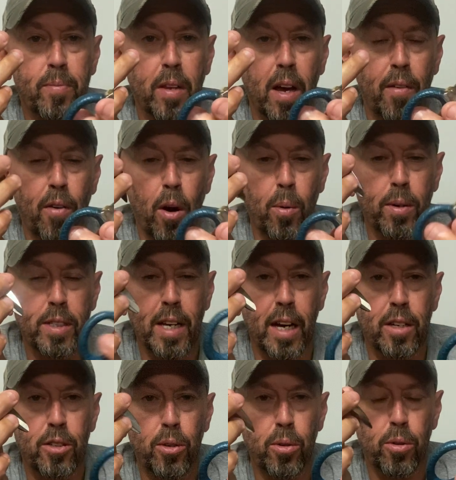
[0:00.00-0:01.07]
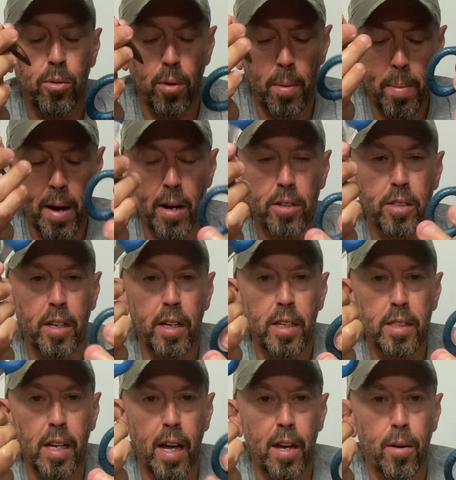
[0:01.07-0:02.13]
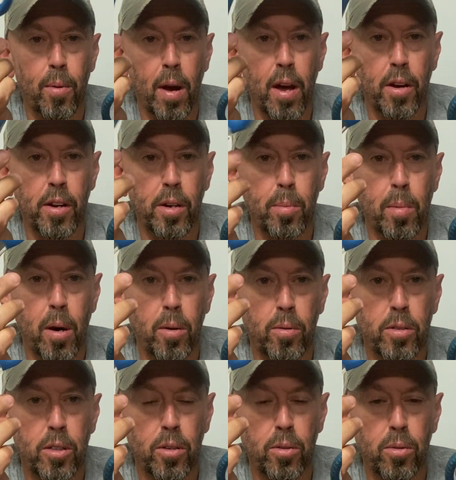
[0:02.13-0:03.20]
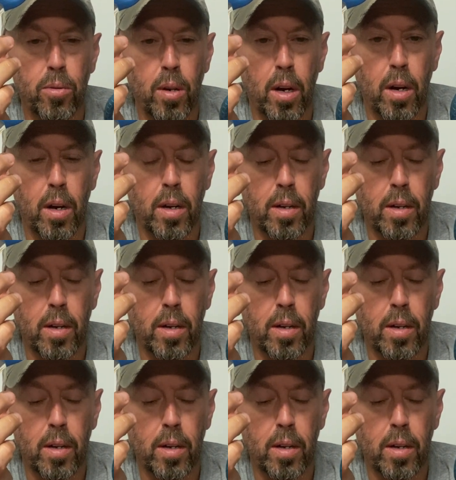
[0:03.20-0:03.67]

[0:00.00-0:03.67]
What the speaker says: I've always got 2 to 3 pairs of these laying around in the boat to